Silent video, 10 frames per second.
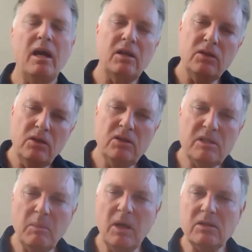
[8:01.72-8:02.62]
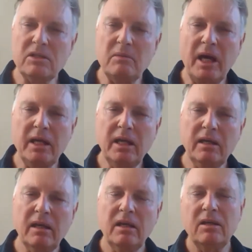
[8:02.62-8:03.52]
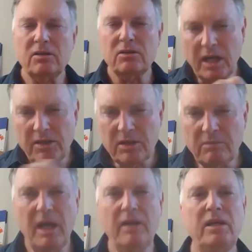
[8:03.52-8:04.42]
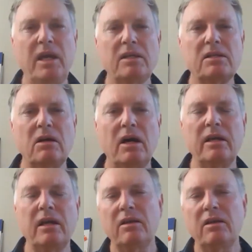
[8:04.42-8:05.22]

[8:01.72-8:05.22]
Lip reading: used the blocks to make it, traced around the outside,